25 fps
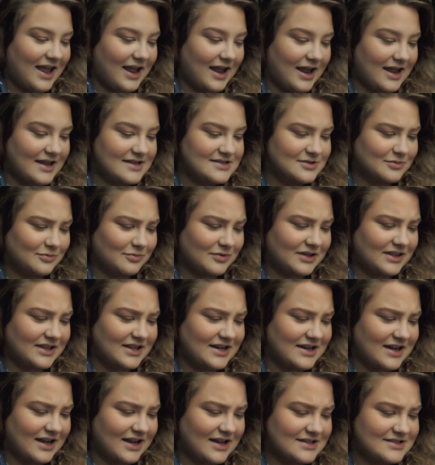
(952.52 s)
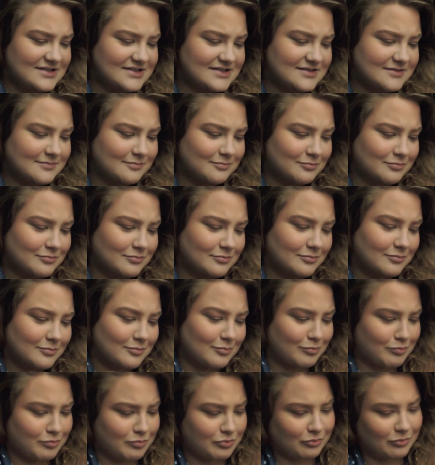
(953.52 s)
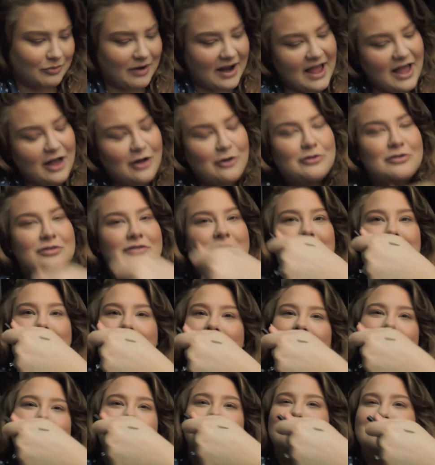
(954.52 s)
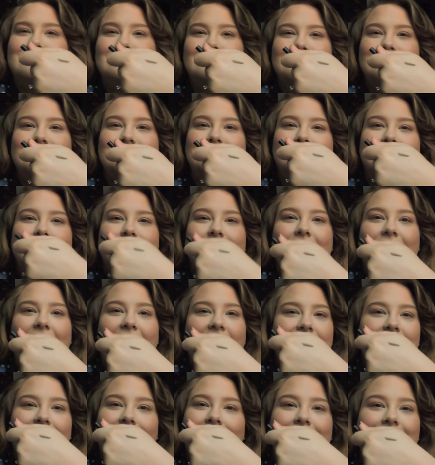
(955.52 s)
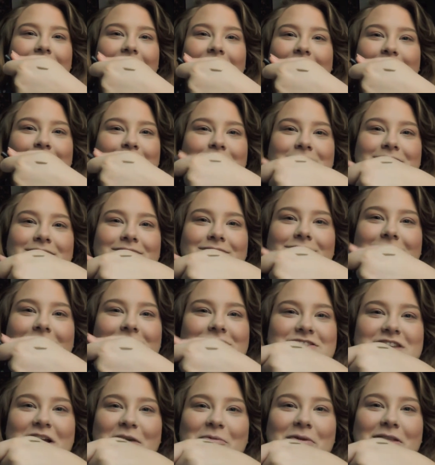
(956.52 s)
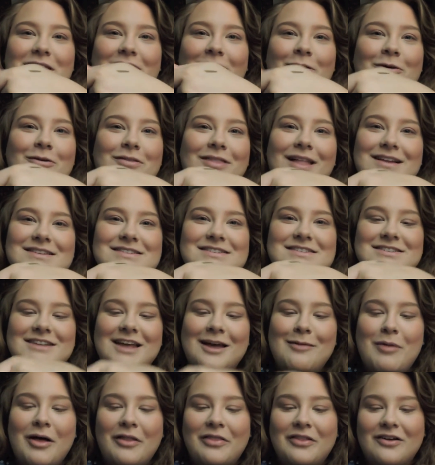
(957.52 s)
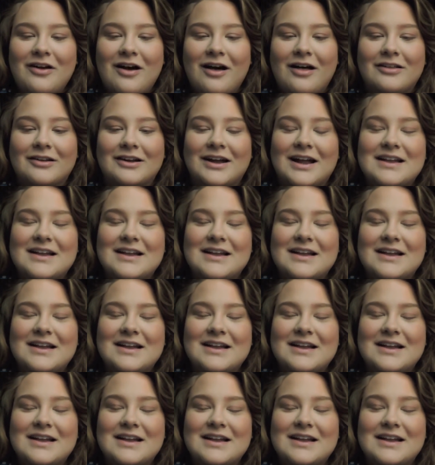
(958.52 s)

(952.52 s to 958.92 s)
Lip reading: It's a really nice brown eyeliner. There's not really a whole lot to say about the color.